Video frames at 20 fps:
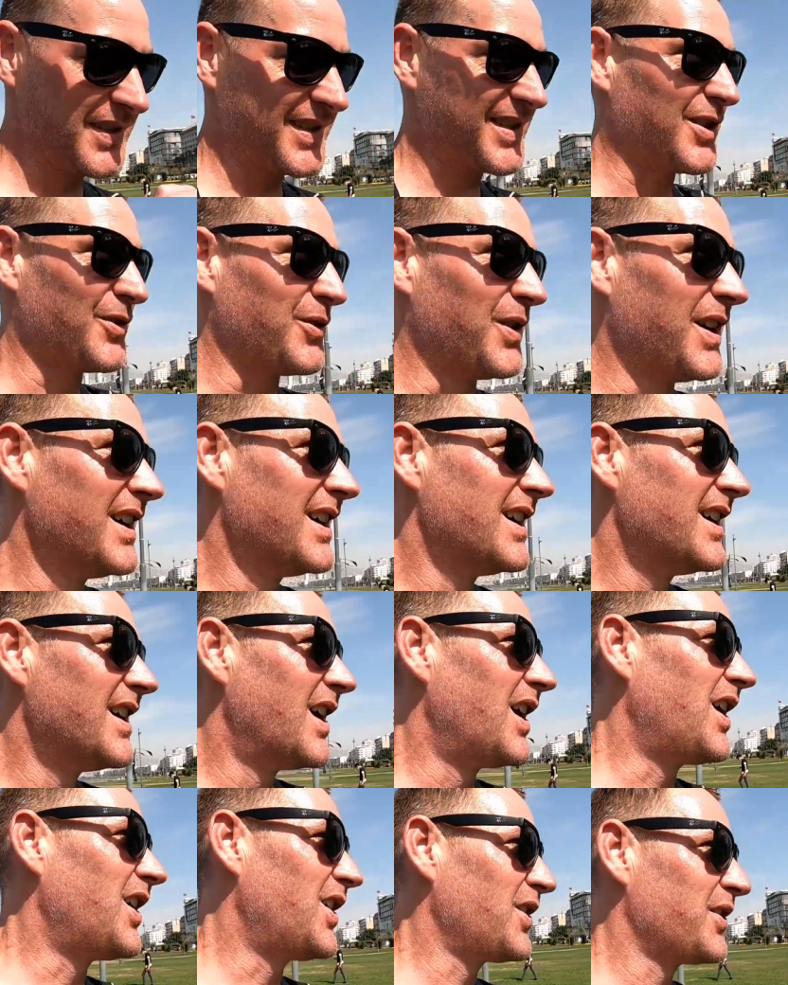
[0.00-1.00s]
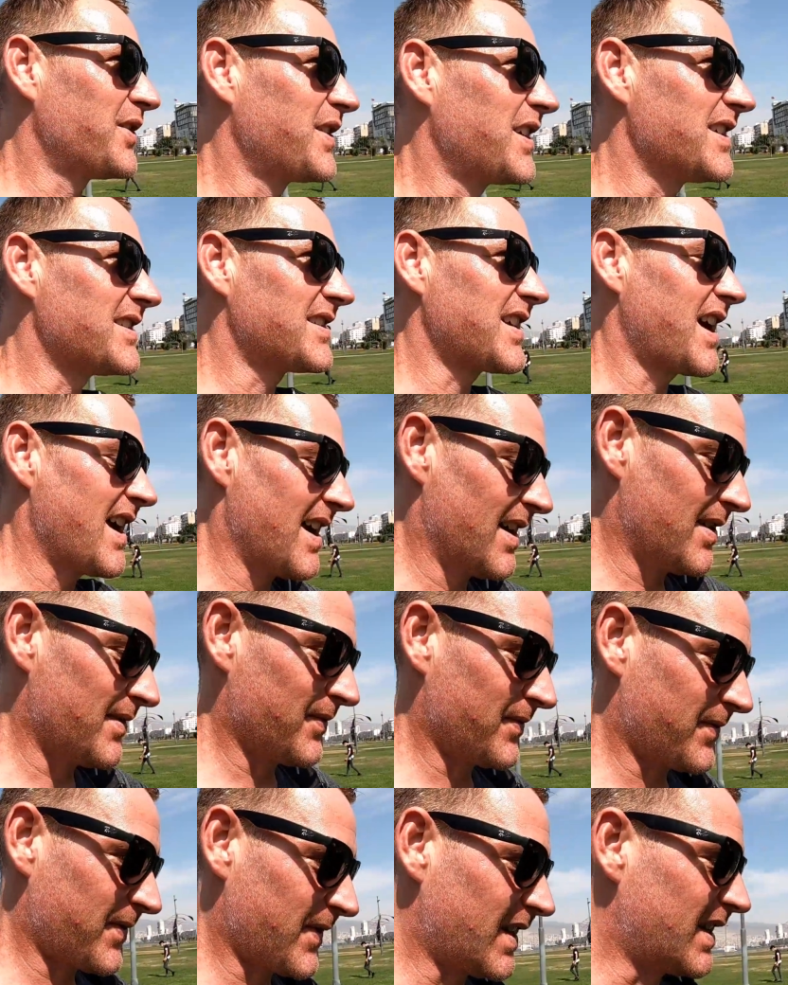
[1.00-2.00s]
So all these
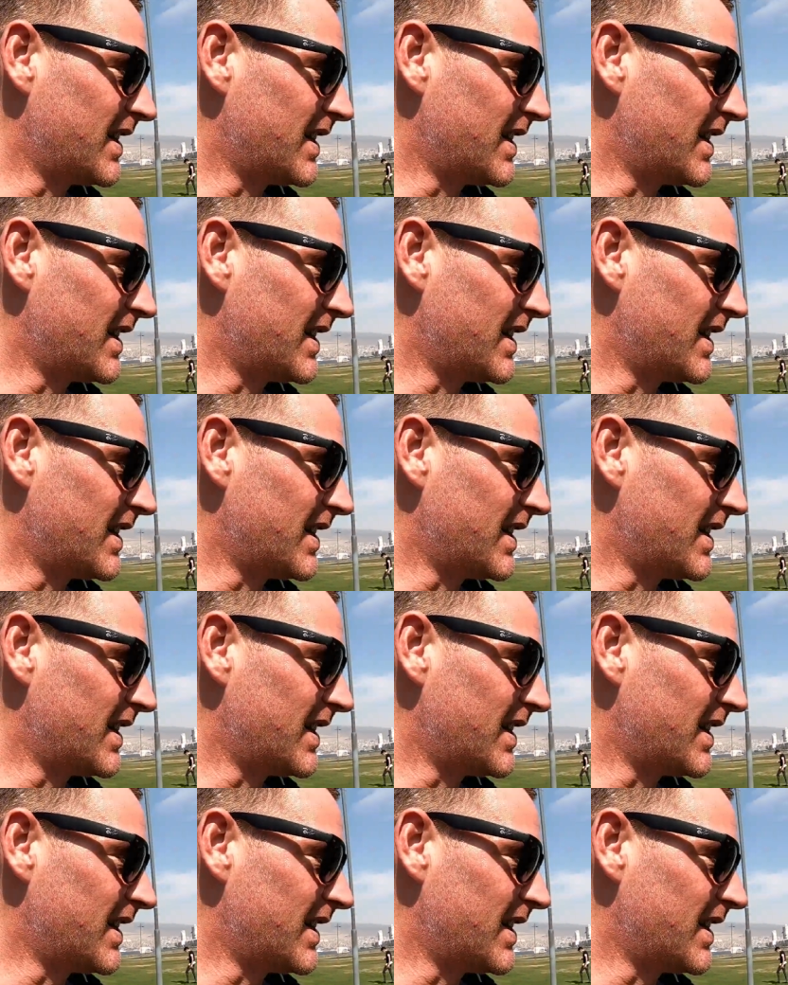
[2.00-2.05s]
have